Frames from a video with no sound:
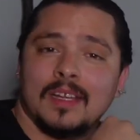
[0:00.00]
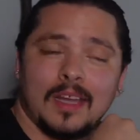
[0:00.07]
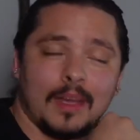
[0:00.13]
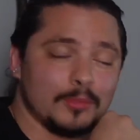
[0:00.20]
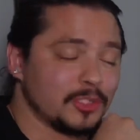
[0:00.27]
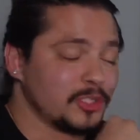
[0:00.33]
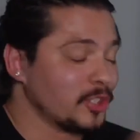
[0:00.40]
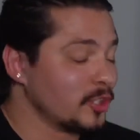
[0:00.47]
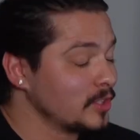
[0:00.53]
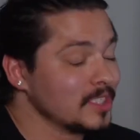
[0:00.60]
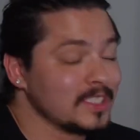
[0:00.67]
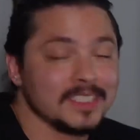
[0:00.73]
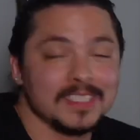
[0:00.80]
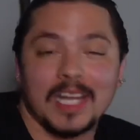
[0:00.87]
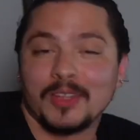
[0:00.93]
I'm sure
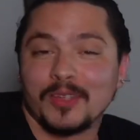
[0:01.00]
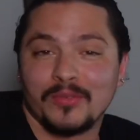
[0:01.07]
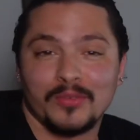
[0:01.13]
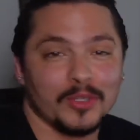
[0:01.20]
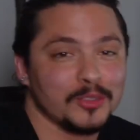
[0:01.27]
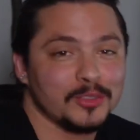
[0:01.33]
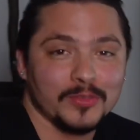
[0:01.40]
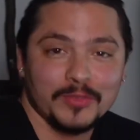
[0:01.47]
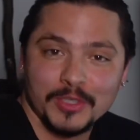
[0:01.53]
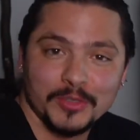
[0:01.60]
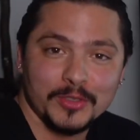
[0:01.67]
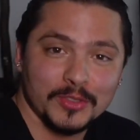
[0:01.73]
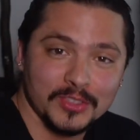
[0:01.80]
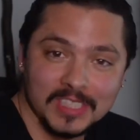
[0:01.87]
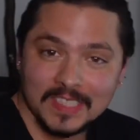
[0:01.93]
this is not the first review
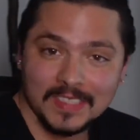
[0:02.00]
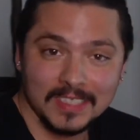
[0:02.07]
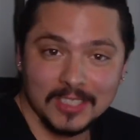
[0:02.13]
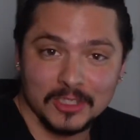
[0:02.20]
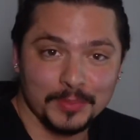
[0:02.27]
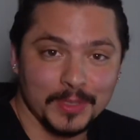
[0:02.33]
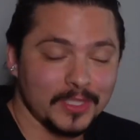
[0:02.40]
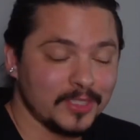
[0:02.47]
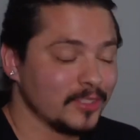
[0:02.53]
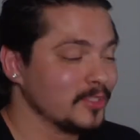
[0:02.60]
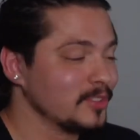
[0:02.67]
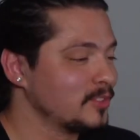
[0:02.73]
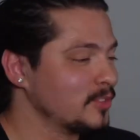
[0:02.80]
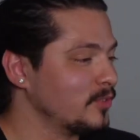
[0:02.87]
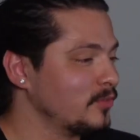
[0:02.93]
you've seen of these
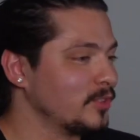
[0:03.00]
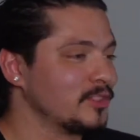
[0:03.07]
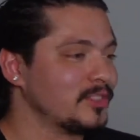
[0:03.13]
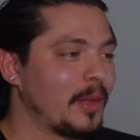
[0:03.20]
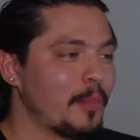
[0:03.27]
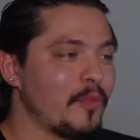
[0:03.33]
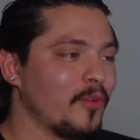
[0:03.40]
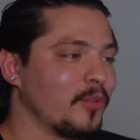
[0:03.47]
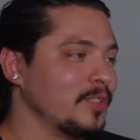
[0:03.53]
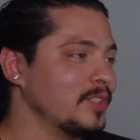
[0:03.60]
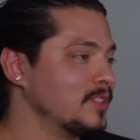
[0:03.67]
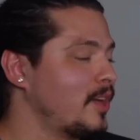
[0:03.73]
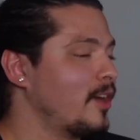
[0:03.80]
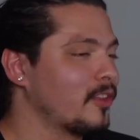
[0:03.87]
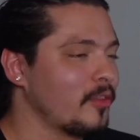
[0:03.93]
speakers or the first time you've heard
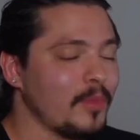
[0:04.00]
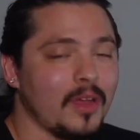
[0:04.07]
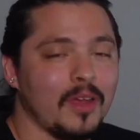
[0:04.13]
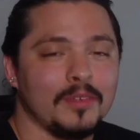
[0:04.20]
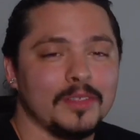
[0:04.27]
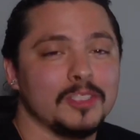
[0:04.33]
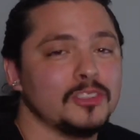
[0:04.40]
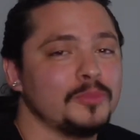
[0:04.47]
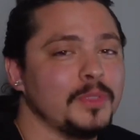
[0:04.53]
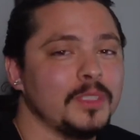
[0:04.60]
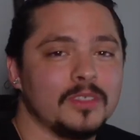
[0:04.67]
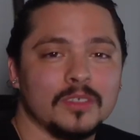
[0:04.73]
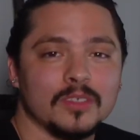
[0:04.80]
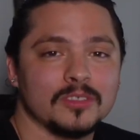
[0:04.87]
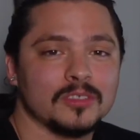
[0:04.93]
these talked about. These
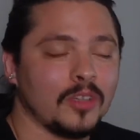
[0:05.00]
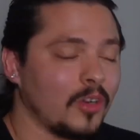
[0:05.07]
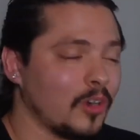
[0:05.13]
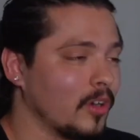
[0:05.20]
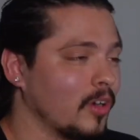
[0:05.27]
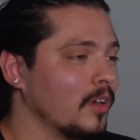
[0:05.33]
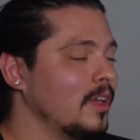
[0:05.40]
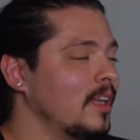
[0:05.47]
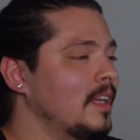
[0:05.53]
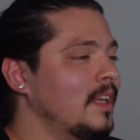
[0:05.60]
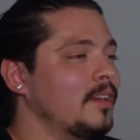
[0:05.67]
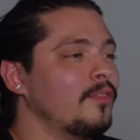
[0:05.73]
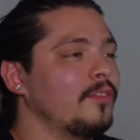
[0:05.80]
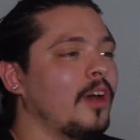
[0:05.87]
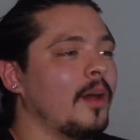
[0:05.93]
speakers are
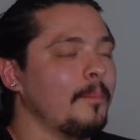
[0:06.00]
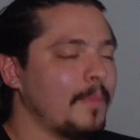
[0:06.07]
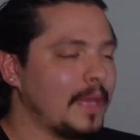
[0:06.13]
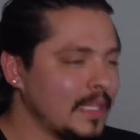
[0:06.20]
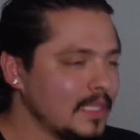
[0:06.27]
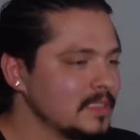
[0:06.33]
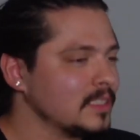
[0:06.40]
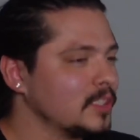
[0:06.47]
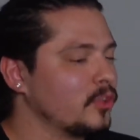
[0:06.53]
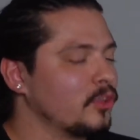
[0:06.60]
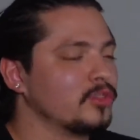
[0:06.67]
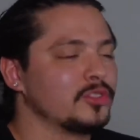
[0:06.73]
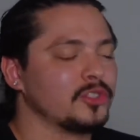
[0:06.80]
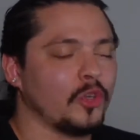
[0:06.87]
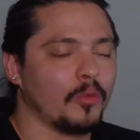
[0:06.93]
amazing.
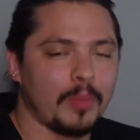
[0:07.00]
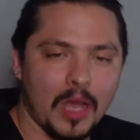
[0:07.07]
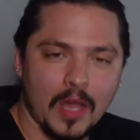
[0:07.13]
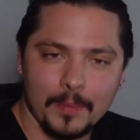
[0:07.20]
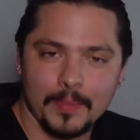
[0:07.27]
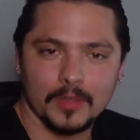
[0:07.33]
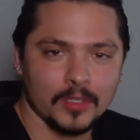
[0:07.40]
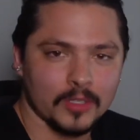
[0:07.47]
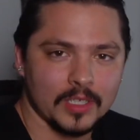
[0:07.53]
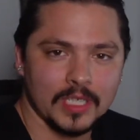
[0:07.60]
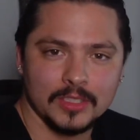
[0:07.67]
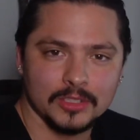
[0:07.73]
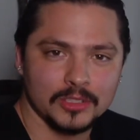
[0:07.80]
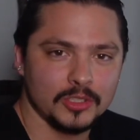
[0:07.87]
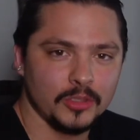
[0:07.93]
They're so popular in
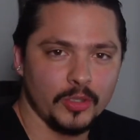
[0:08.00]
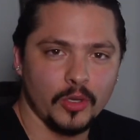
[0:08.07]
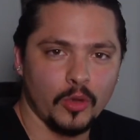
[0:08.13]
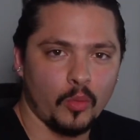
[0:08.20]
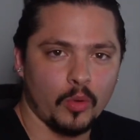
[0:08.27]
the studio